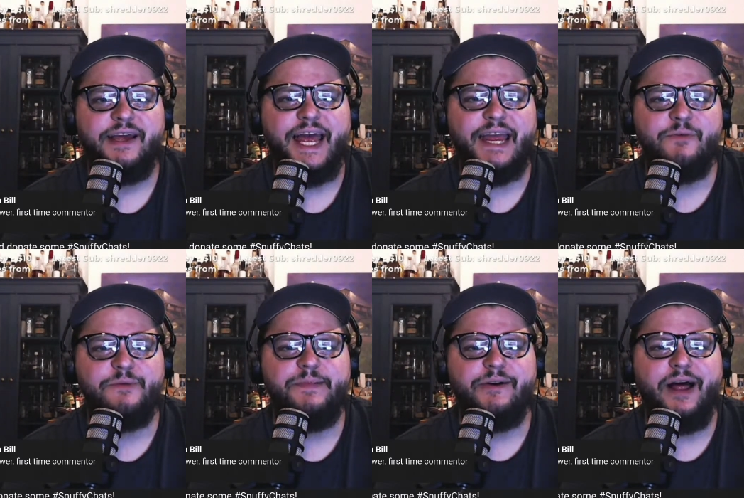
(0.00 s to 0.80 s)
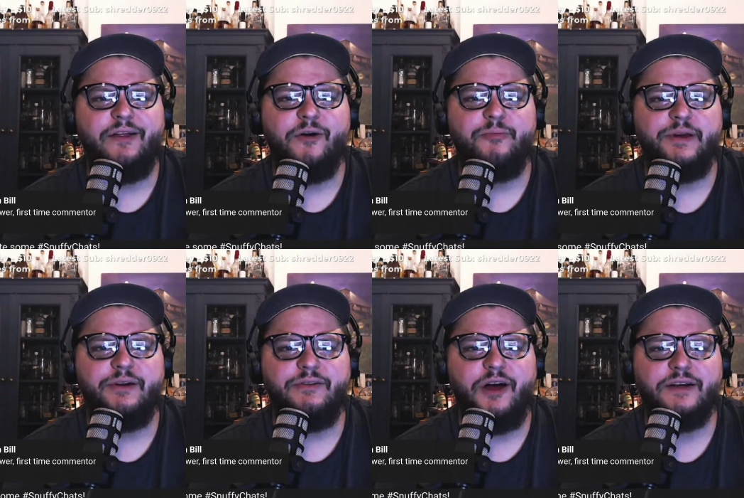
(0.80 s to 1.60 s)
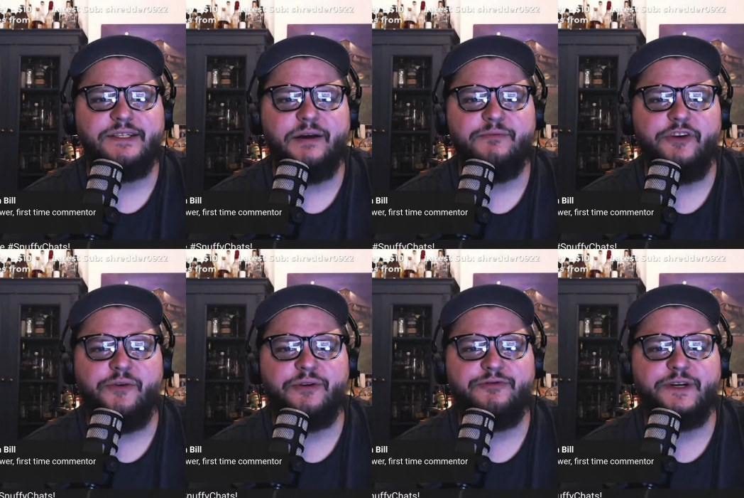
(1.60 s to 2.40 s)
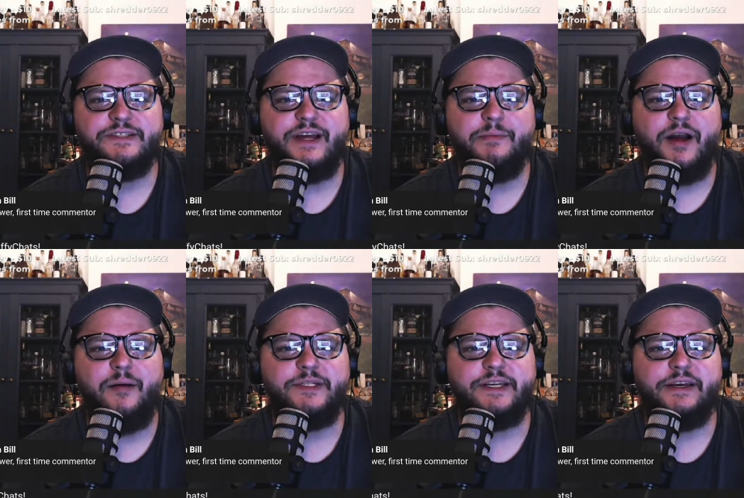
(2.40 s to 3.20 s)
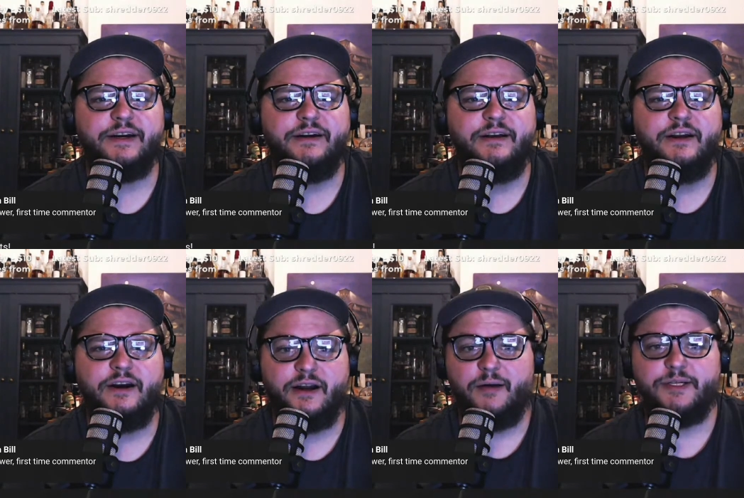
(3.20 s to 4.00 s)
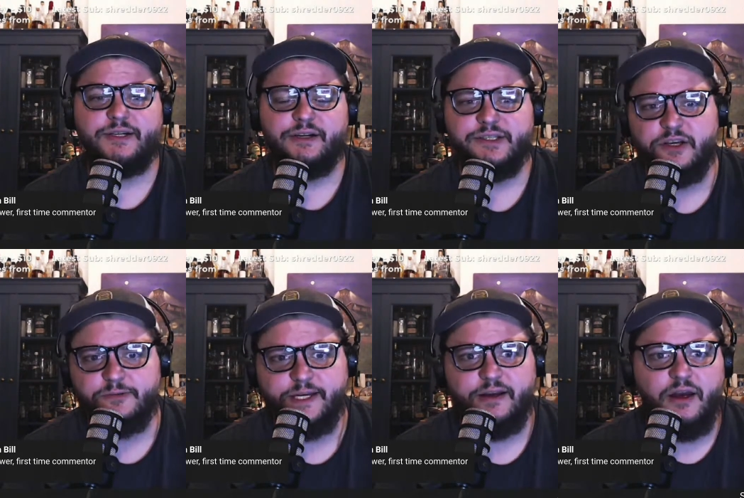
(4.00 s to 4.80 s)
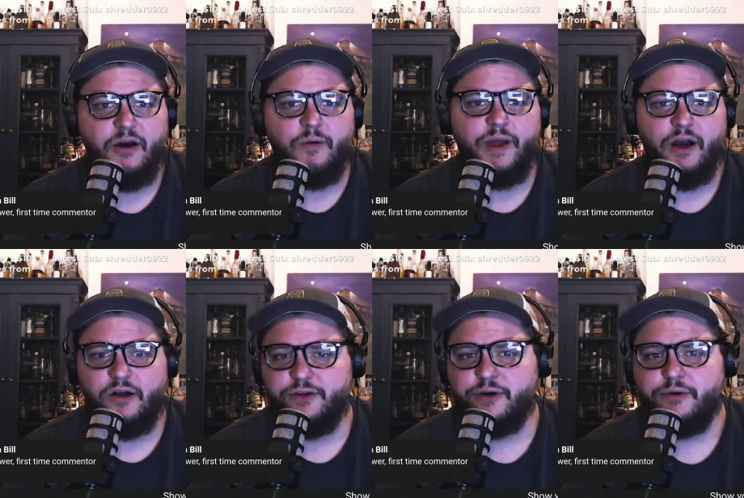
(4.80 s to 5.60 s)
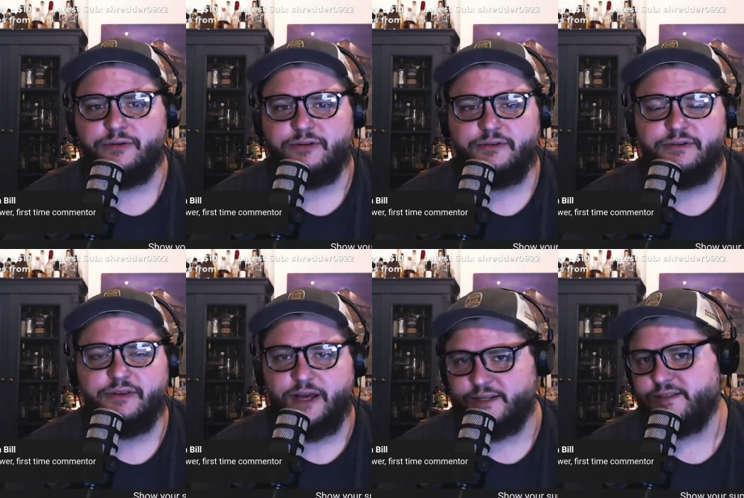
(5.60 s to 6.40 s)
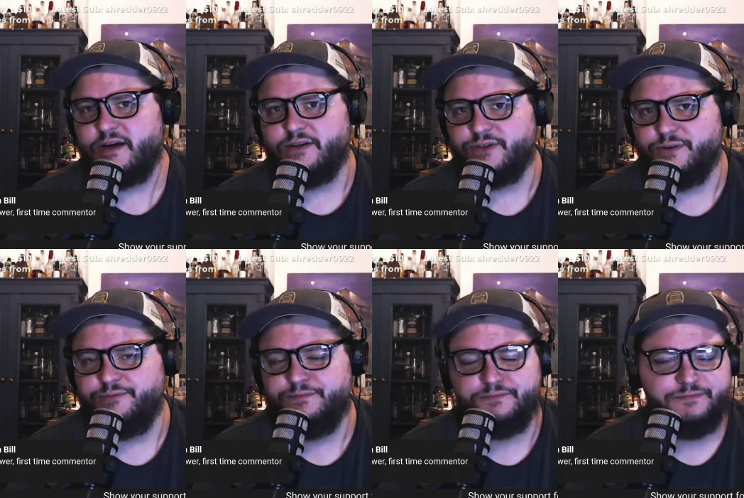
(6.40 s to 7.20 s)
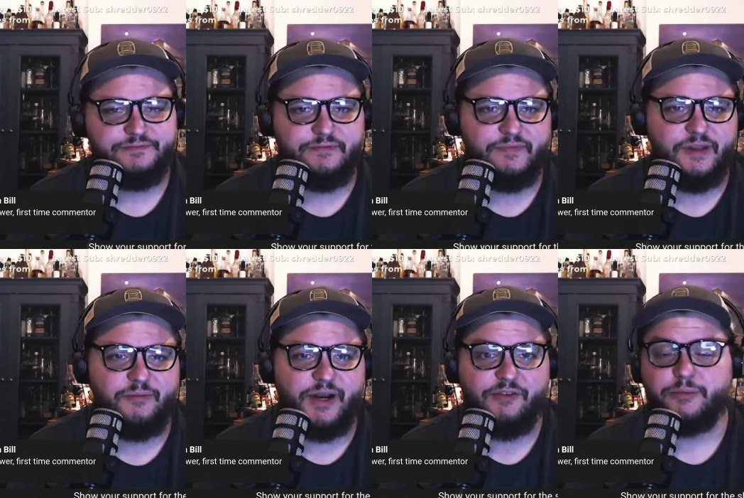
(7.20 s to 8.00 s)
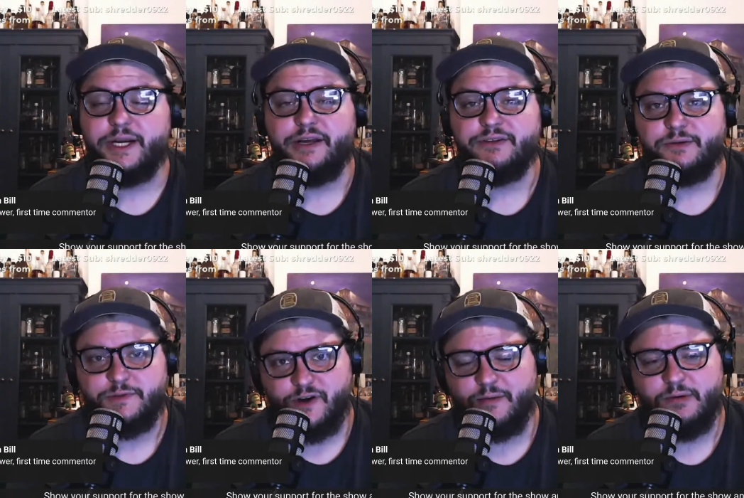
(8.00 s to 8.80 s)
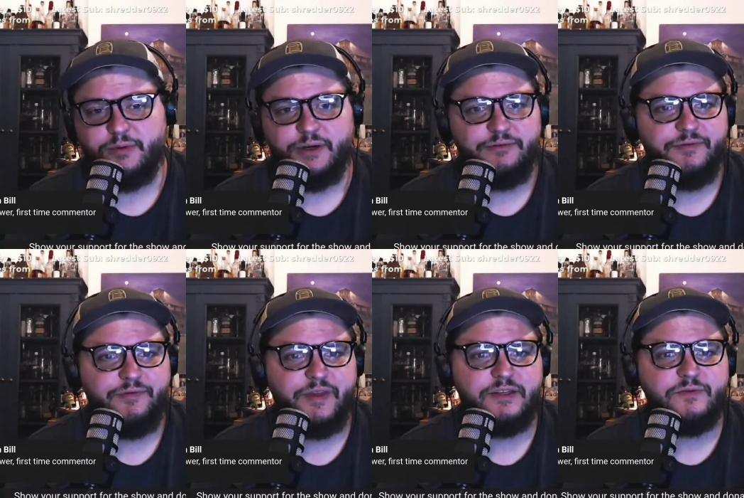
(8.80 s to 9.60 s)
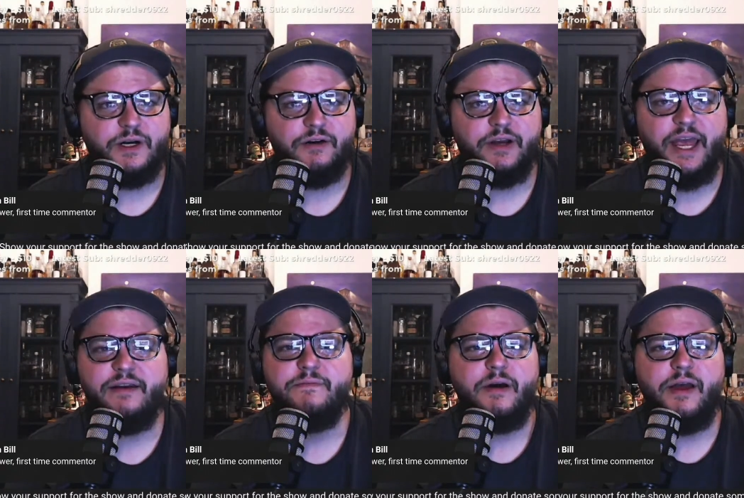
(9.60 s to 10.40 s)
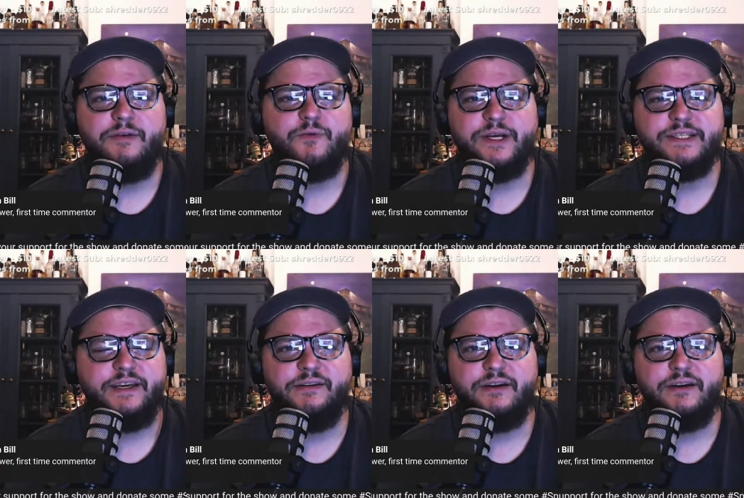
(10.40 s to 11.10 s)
Hanging with Bill. Hello, Bill. Longtime viewer, first-time commenter. Excuse me. We all know that's not true. But everybody go subscribe to Bill as well. And Whiskey